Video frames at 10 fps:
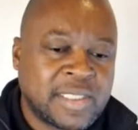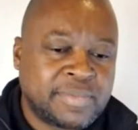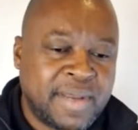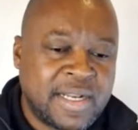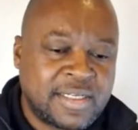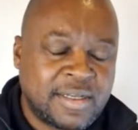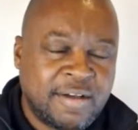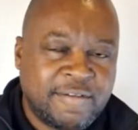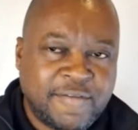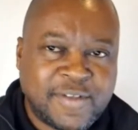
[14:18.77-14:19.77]
must spend
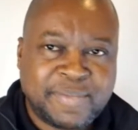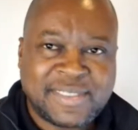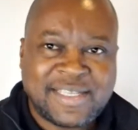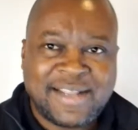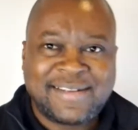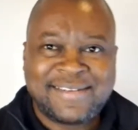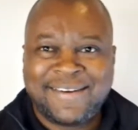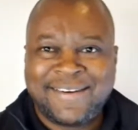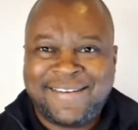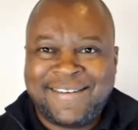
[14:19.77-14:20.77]
50%
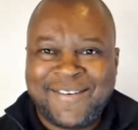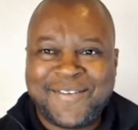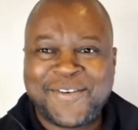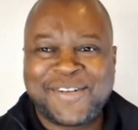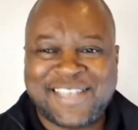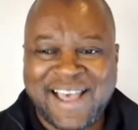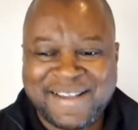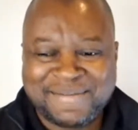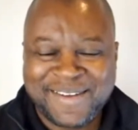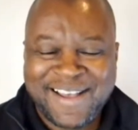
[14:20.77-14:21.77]
of your
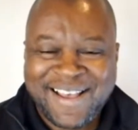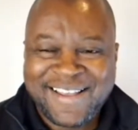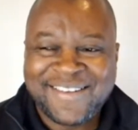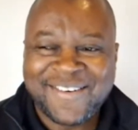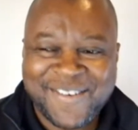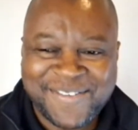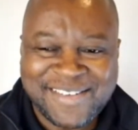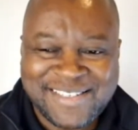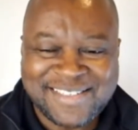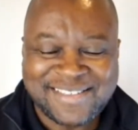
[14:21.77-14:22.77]
time in your
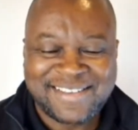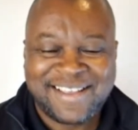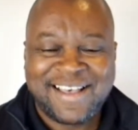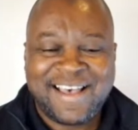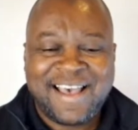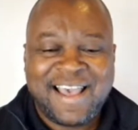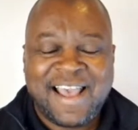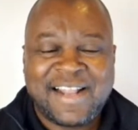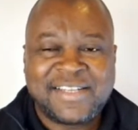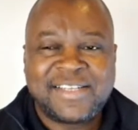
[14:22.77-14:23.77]
office.
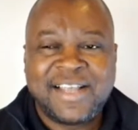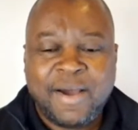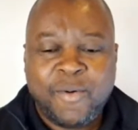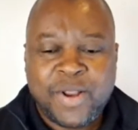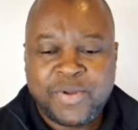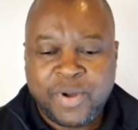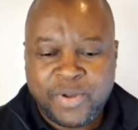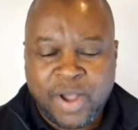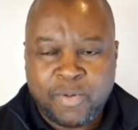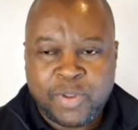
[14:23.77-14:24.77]
And when you
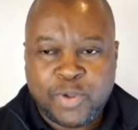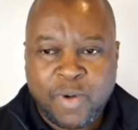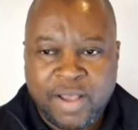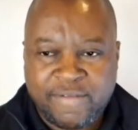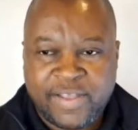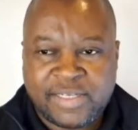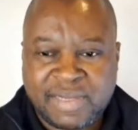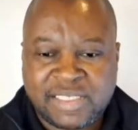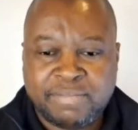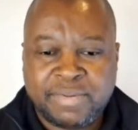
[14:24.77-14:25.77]
are with your wife, it
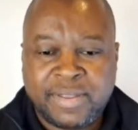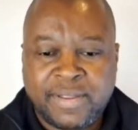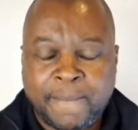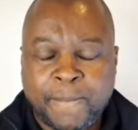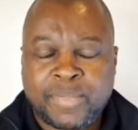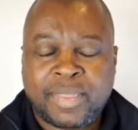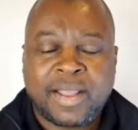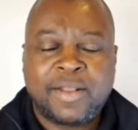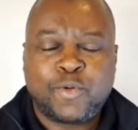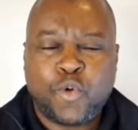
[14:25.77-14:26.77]
mustn't be
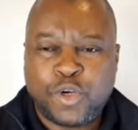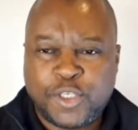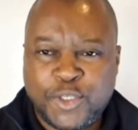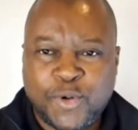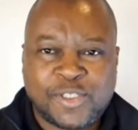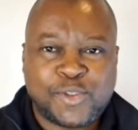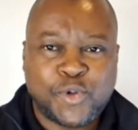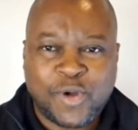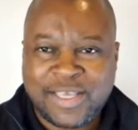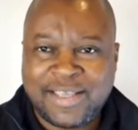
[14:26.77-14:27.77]
continuous
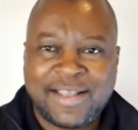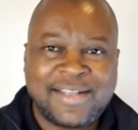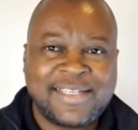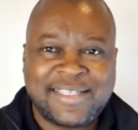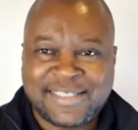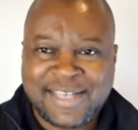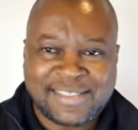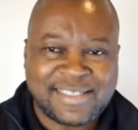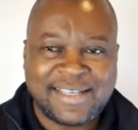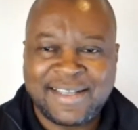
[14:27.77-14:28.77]
talking and
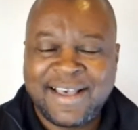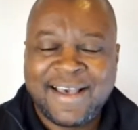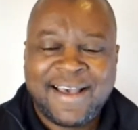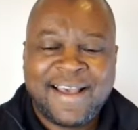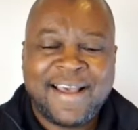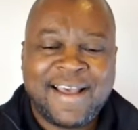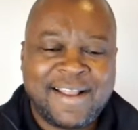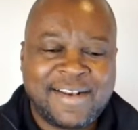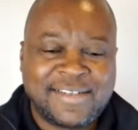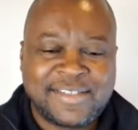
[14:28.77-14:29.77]
discussing,
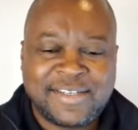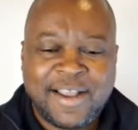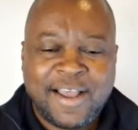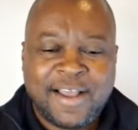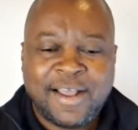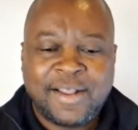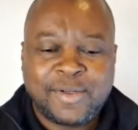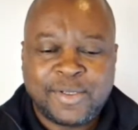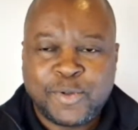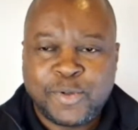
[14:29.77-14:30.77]
and
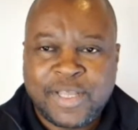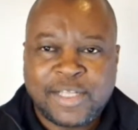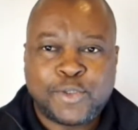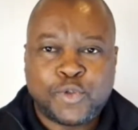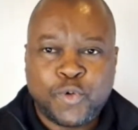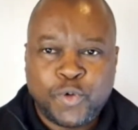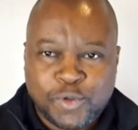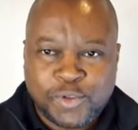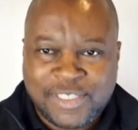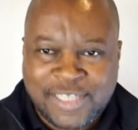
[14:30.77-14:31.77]
you'll get too
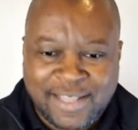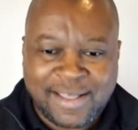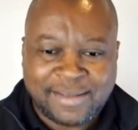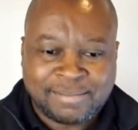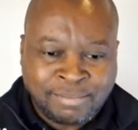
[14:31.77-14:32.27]
used to each other